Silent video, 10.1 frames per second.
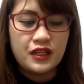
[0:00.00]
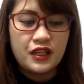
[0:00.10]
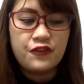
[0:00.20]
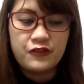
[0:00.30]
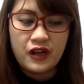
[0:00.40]

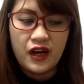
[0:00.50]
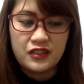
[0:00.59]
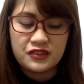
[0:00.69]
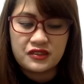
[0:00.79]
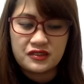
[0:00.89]
If
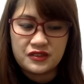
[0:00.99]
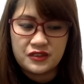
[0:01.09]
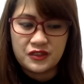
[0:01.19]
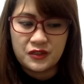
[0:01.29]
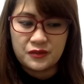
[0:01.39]
not, just,
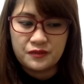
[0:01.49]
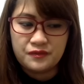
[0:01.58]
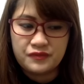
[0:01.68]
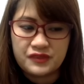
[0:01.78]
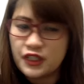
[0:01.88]

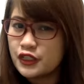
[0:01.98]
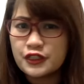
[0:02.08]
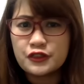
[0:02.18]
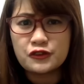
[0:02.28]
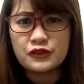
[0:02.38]
send
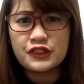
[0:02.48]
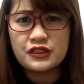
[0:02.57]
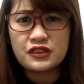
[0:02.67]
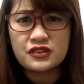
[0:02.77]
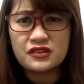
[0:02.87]
her to
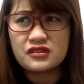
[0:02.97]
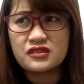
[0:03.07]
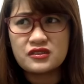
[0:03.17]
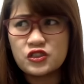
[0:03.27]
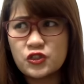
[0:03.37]
a
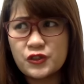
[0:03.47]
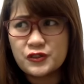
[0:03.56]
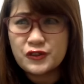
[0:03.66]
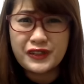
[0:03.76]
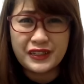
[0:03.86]
short
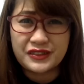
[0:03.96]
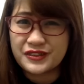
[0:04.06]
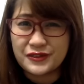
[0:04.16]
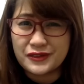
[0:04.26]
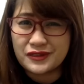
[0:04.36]
cooking
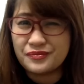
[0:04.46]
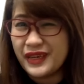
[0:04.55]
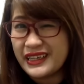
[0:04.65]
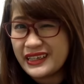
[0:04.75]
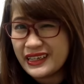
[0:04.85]
school,
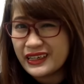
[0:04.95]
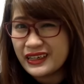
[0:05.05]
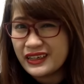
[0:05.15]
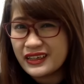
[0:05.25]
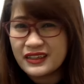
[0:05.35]
baking,
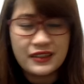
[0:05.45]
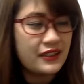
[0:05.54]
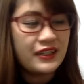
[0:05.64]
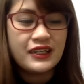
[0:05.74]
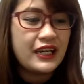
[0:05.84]

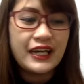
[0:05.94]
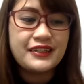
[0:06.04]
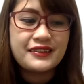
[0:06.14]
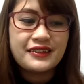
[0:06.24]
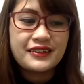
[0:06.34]

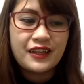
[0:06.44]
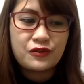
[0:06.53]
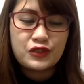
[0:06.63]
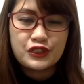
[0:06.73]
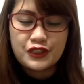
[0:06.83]
anything
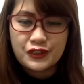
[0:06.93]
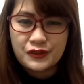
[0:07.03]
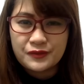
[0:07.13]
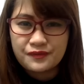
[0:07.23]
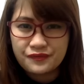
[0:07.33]
that would,
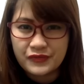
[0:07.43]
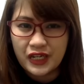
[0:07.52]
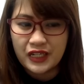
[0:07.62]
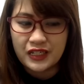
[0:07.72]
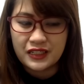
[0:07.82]

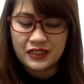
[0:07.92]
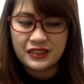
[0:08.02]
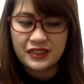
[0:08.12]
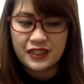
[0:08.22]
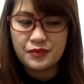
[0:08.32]

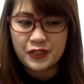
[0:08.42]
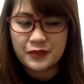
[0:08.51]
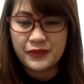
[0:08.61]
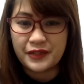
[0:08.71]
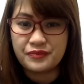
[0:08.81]
keep her
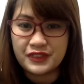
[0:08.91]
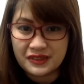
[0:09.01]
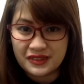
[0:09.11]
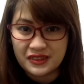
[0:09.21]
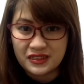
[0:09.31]
mind
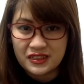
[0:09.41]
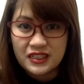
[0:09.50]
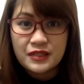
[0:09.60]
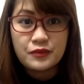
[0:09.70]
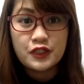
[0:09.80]
busy.
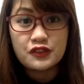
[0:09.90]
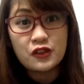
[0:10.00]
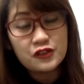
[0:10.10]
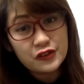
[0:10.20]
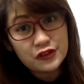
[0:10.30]
But it's
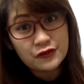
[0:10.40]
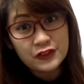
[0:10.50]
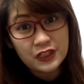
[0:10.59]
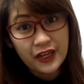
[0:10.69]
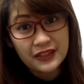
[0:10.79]
also good if
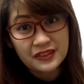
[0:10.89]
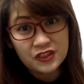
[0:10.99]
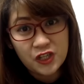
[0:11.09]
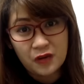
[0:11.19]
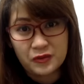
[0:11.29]
she has a
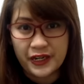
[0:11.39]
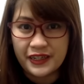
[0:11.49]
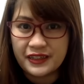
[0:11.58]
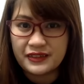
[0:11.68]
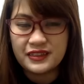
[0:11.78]
job, right?
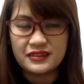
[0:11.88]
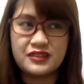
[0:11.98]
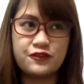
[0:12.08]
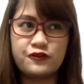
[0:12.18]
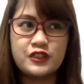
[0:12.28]
At least
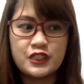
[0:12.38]
if